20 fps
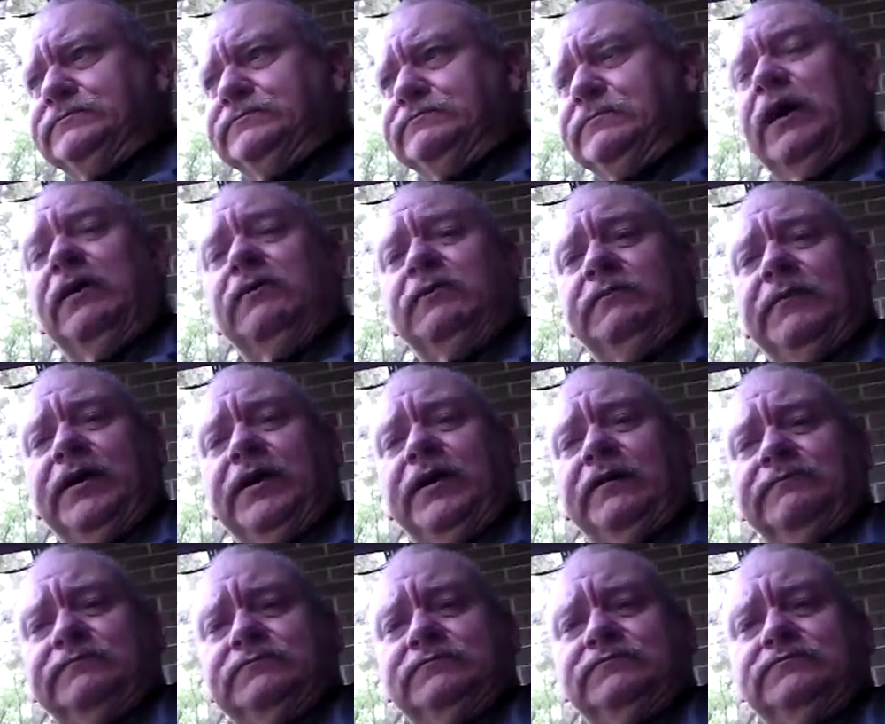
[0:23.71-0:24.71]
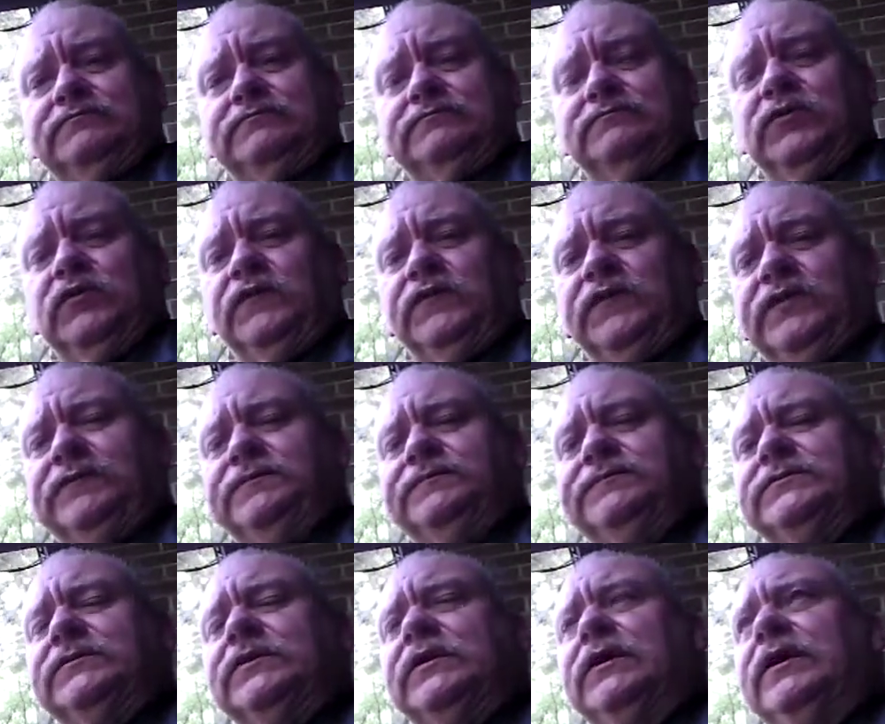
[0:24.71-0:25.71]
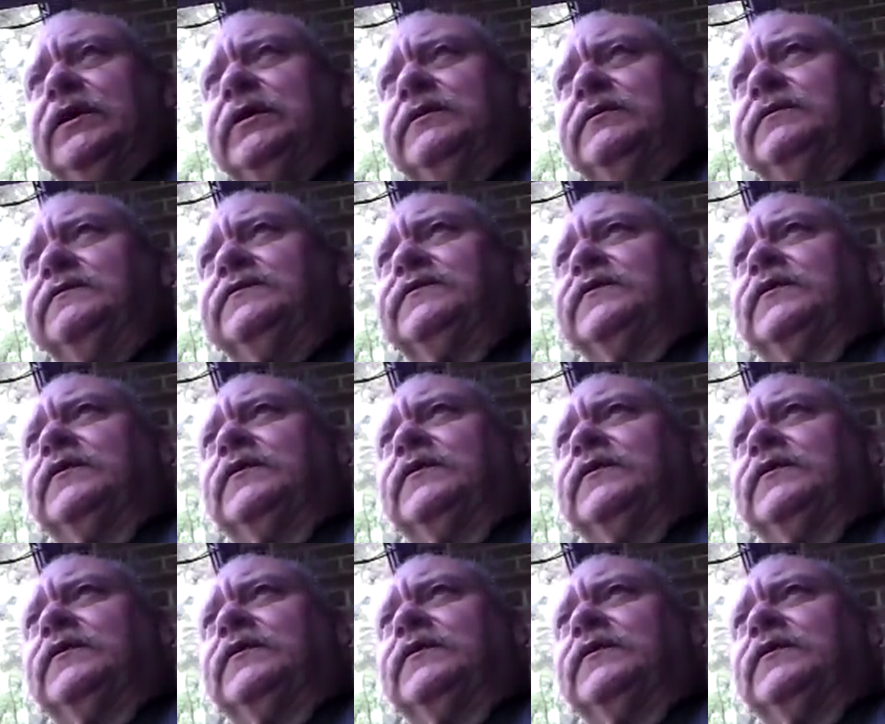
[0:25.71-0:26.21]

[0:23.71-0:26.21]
Mountain Man movie and I was